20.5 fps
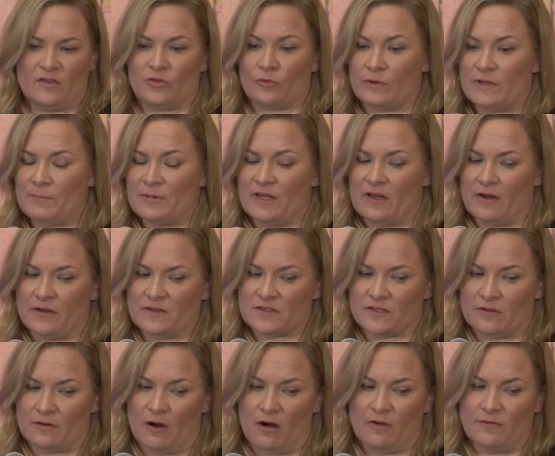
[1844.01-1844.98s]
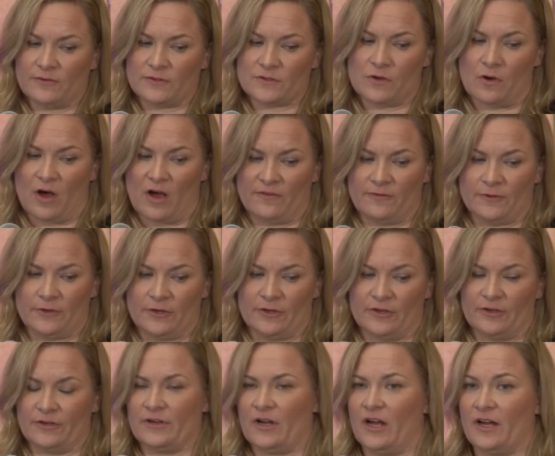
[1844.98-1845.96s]
3PLs can also
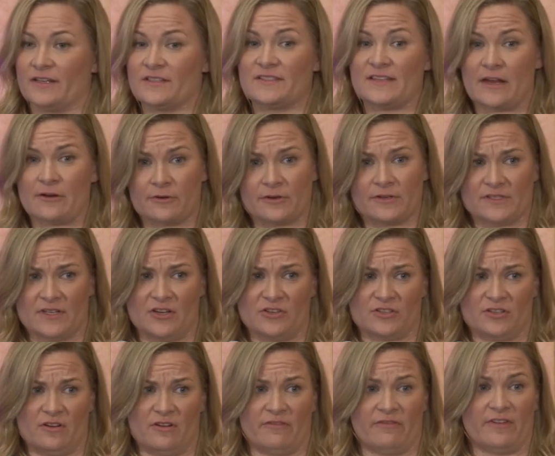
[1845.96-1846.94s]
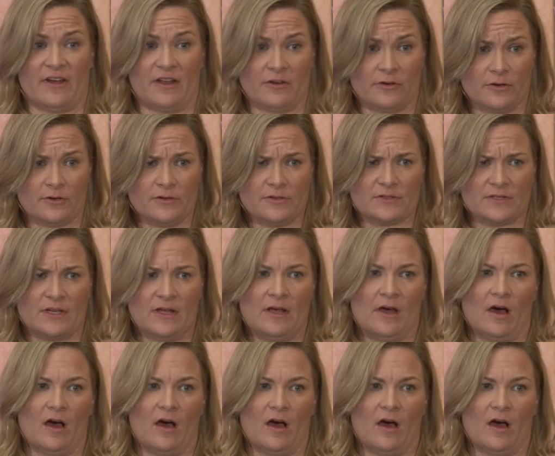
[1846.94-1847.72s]
offer uh, standardization of vendors.